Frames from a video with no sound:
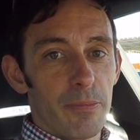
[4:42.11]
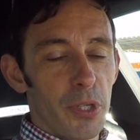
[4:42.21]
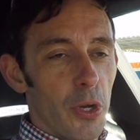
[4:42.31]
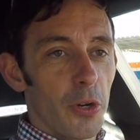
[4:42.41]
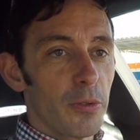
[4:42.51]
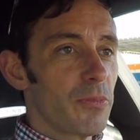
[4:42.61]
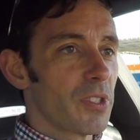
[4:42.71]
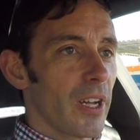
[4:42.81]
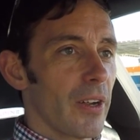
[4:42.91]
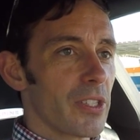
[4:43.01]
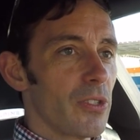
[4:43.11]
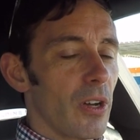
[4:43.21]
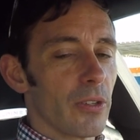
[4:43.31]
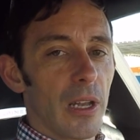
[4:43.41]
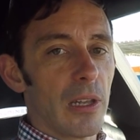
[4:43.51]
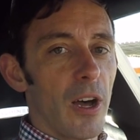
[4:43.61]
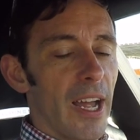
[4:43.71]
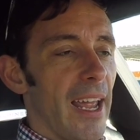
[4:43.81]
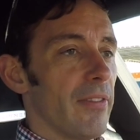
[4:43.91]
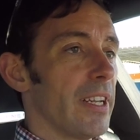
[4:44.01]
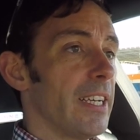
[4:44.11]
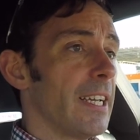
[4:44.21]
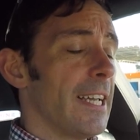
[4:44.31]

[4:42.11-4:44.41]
pure, so it's not a lot heavier.